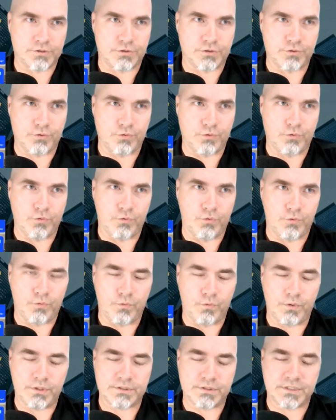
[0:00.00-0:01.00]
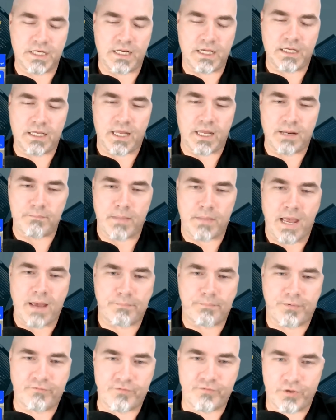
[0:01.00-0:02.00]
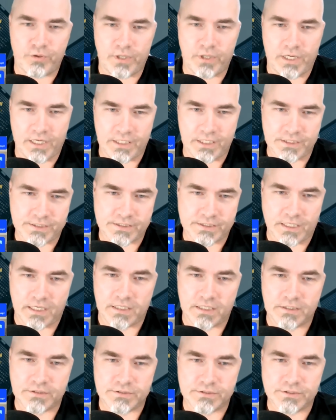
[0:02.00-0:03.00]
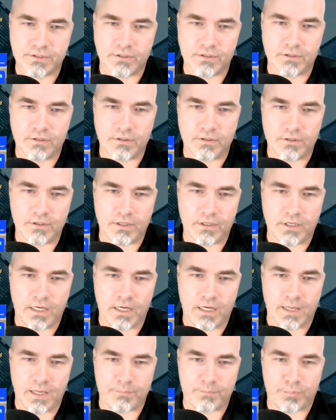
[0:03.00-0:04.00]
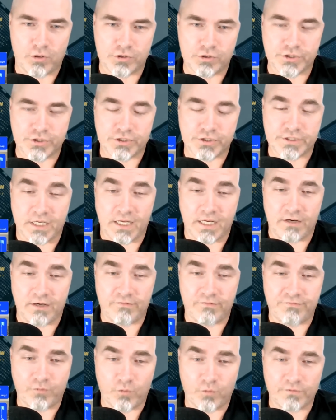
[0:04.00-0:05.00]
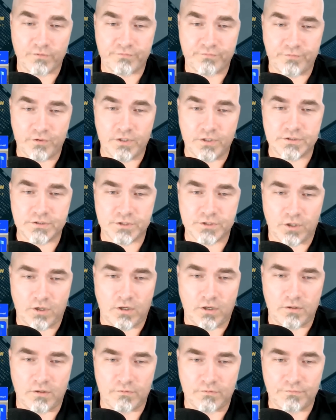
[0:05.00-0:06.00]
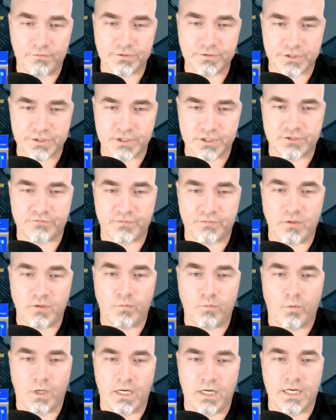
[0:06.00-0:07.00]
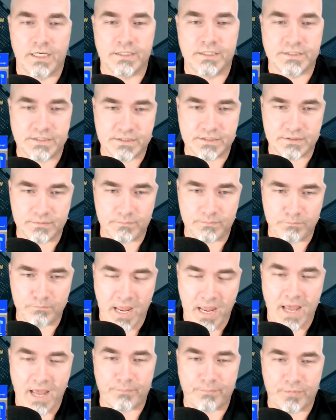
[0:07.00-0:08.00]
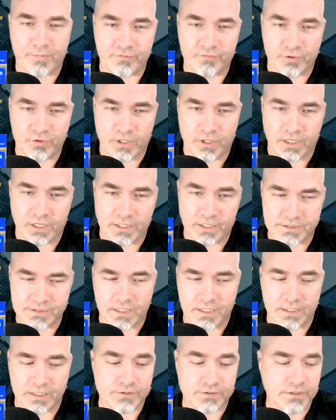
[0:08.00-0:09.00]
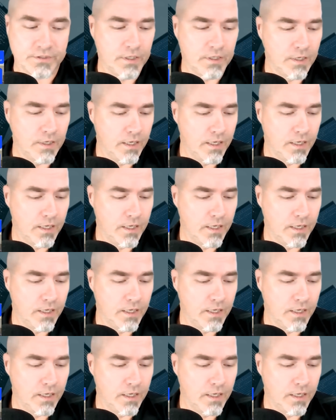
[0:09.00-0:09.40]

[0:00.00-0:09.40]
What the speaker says: to take a map of the United States, and I purchased a 4 foot tall, 6 feet wide map of the United States.